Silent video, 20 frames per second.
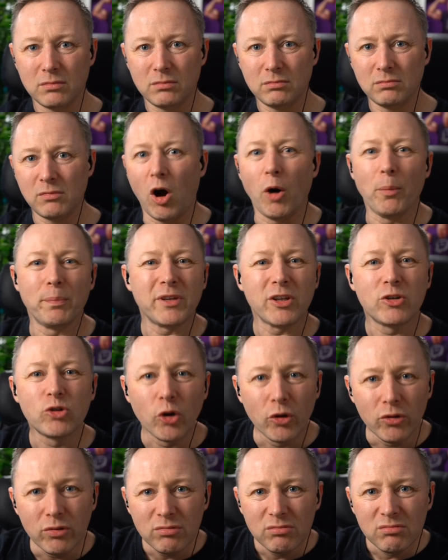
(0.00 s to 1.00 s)
up the
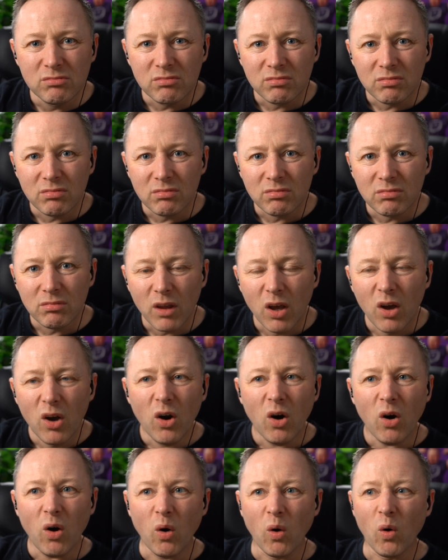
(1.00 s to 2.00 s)
tune
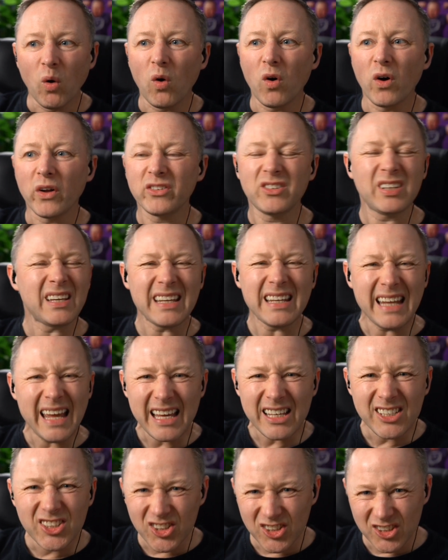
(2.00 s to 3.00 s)
or
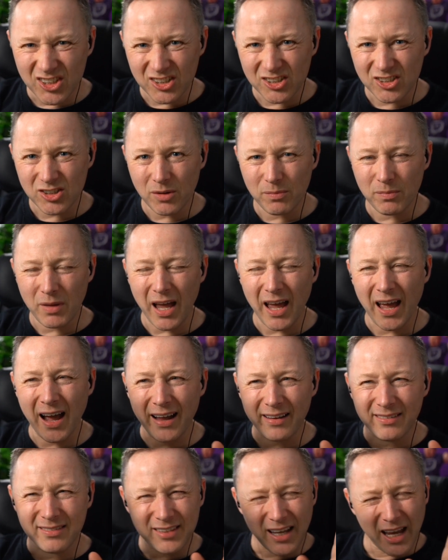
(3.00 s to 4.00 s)
teenagers or something at
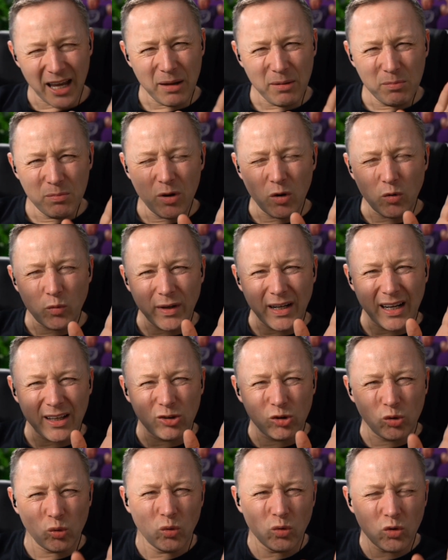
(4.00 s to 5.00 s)
a time when I
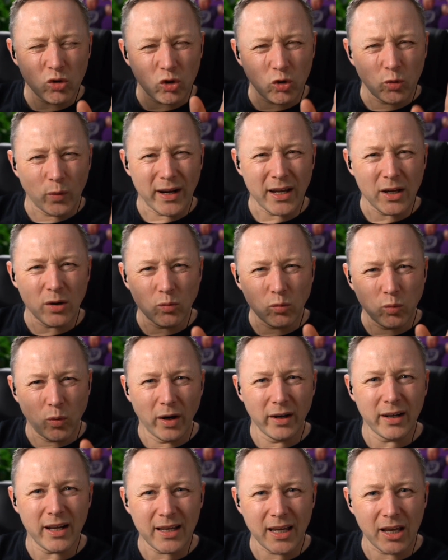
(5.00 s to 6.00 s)
don't quite
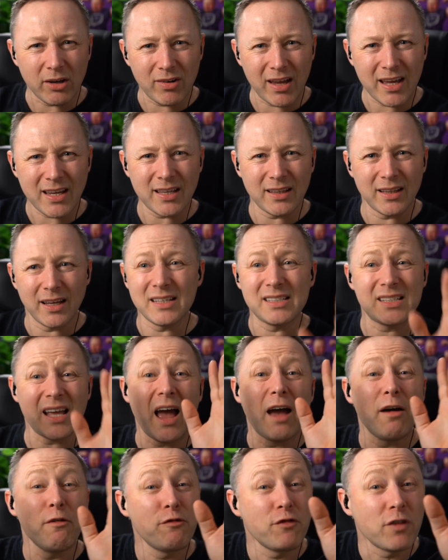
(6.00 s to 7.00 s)
want to get recognised
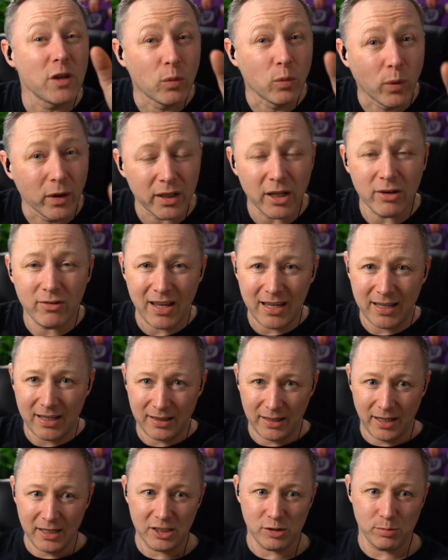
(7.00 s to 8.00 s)
if they were to
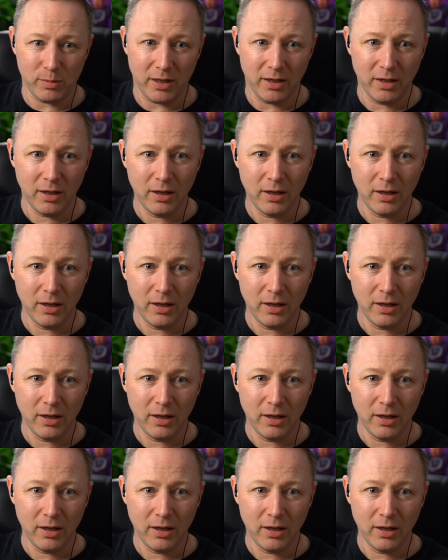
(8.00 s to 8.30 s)
recognise me.